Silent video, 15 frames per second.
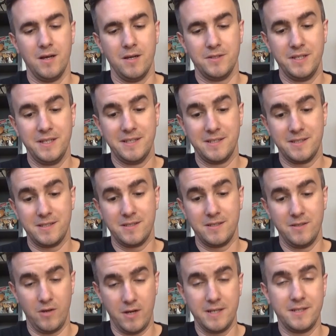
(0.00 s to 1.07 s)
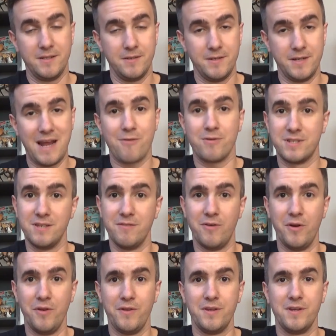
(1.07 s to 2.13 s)
did like the narrative
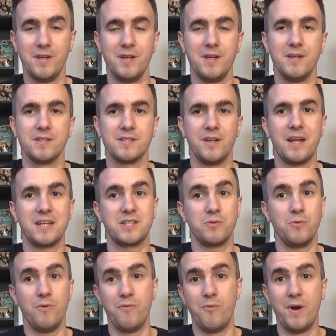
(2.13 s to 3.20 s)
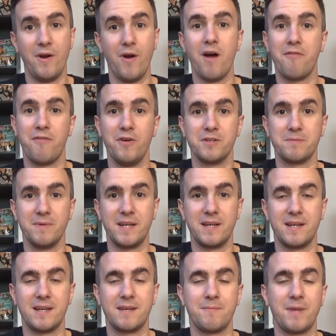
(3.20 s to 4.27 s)
on. So that's sort of when I first
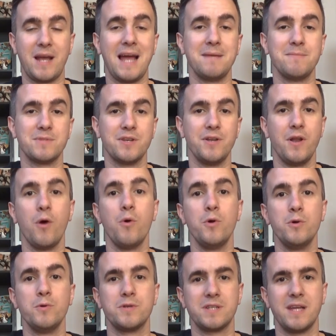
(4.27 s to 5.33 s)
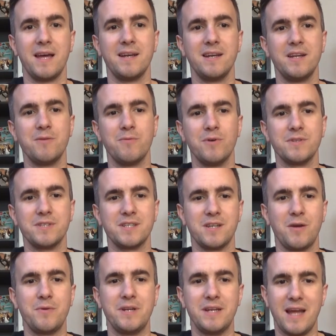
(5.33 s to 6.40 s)
came to know who Stan Lee was. It's
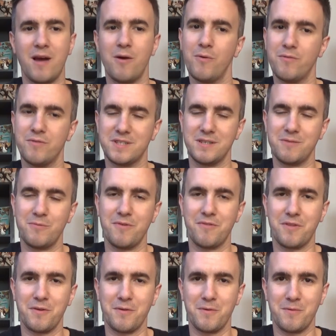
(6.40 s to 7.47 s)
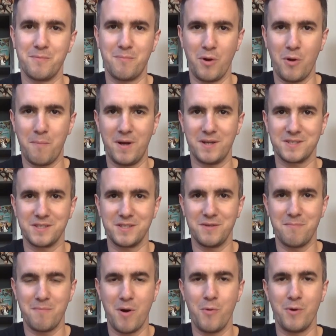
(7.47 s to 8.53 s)
only now, obviously, with the blockbuster
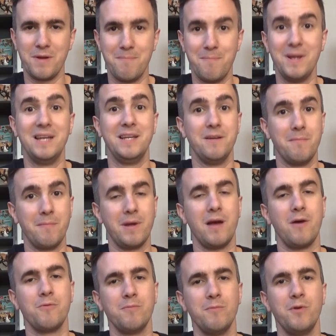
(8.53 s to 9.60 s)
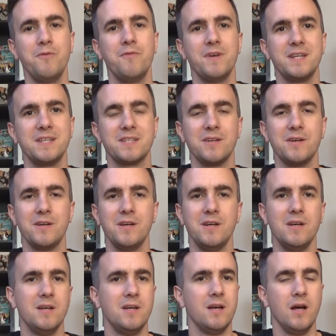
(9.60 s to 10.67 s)
multi-billion-pound movies that
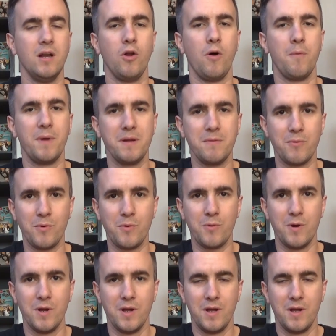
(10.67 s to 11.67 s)
a lot of people,